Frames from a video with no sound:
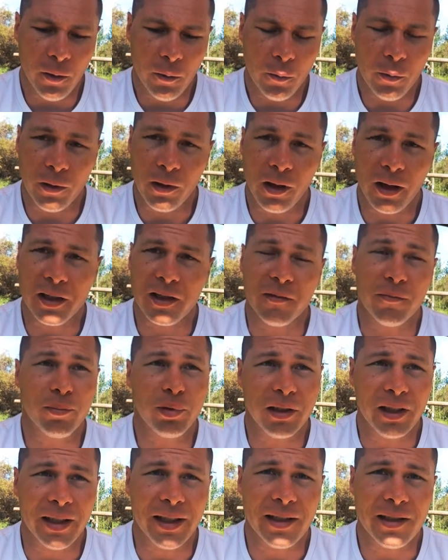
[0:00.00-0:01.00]
with lots of
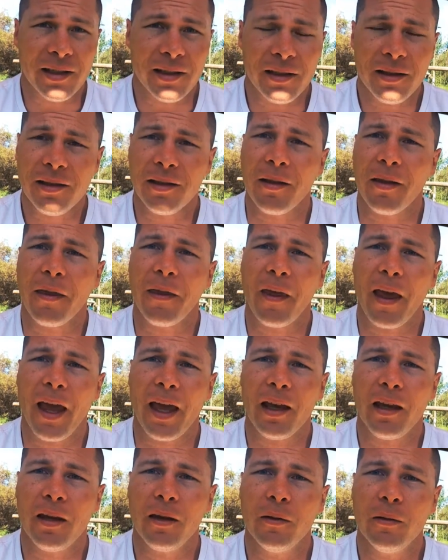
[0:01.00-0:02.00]
pleases and
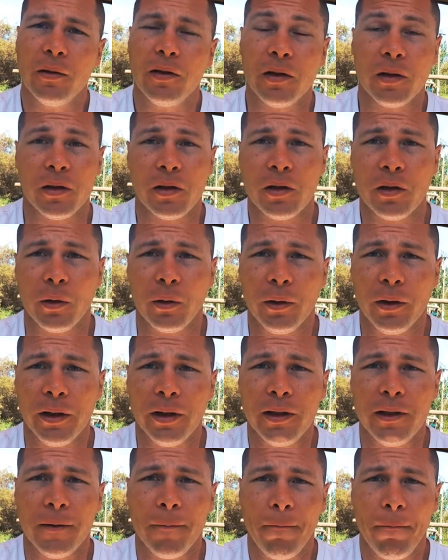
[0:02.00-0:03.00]
thank yous and
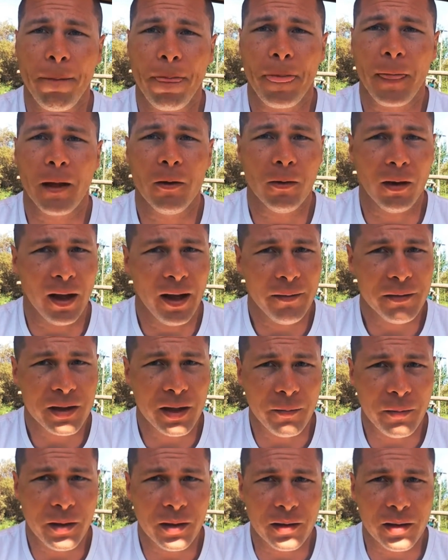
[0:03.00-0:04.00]
sorries. Well, I have
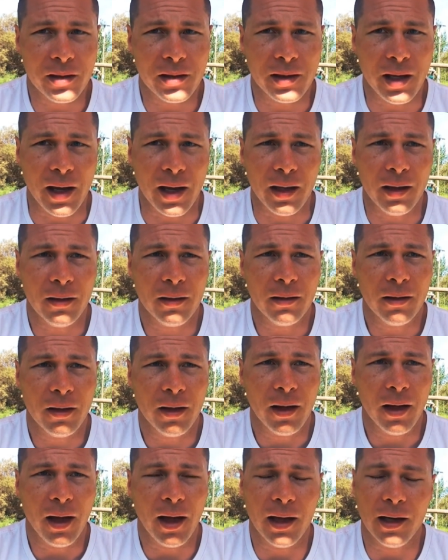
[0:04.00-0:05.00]
something to say,
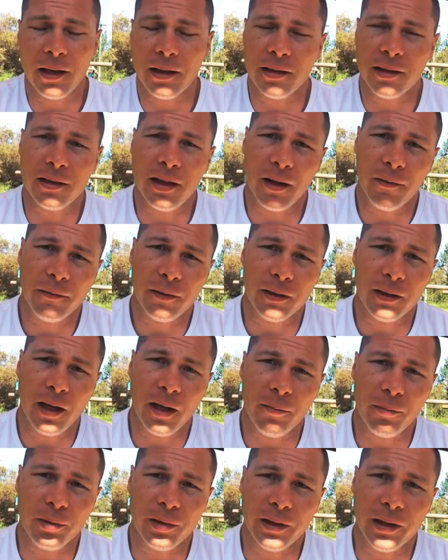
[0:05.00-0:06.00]
and it's definitely
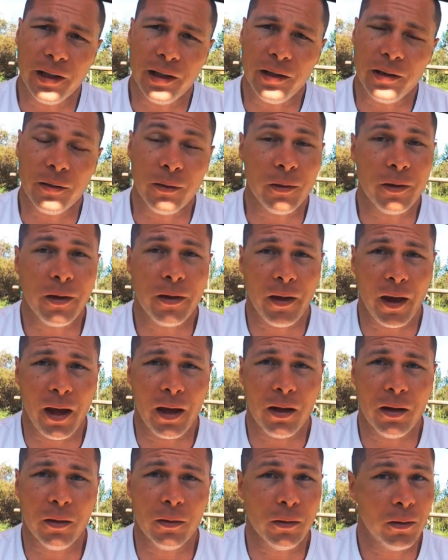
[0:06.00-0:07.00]
not please or
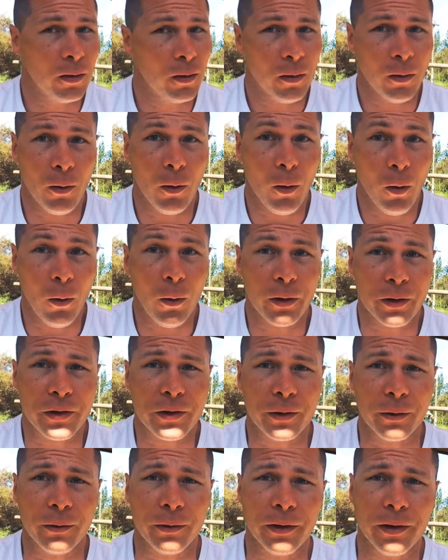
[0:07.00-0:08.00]
thank you or
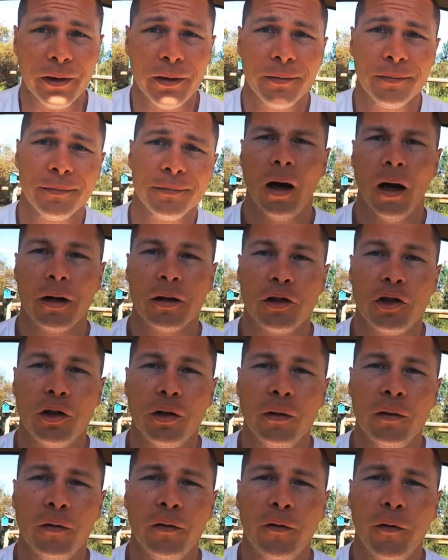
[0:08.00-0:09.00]
sorry. On
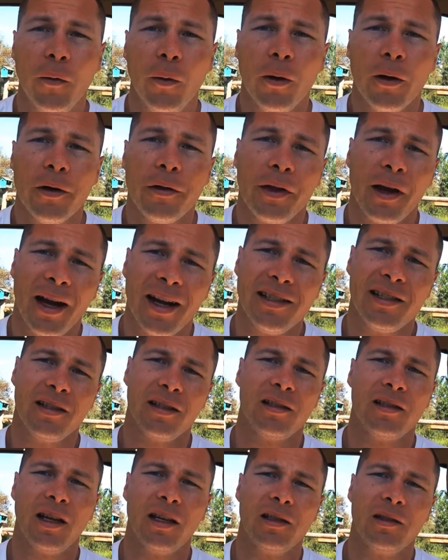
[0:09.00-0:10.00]
June 4th, I
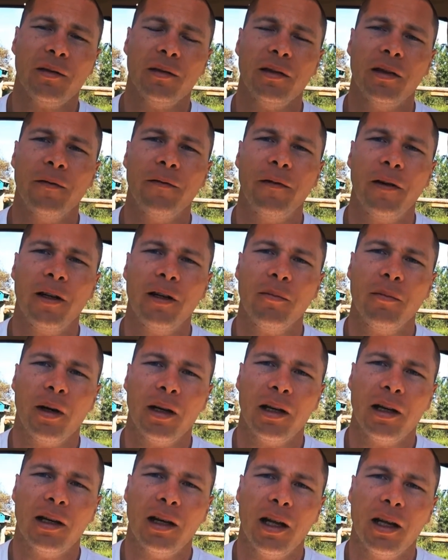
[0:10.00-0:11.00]
successfully defended
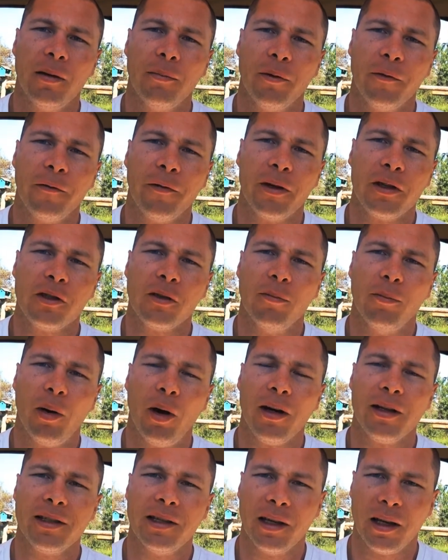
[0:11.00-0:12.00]
my Canadian Professional
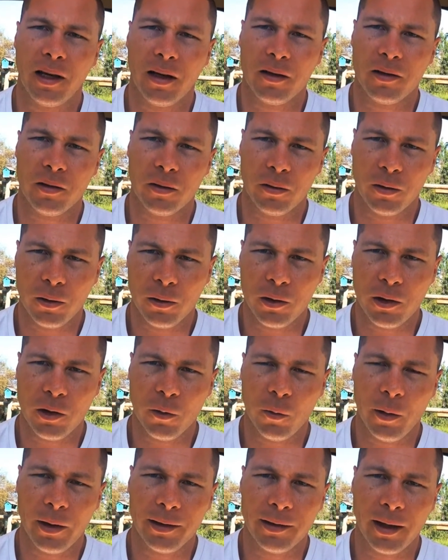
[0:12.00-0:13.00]
Boxing Council
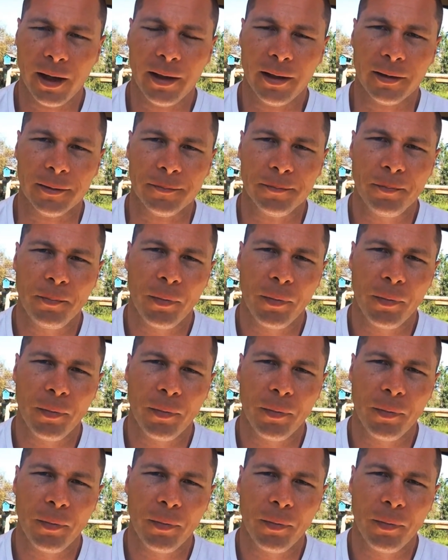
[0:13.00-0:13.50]
Cruiserweight title.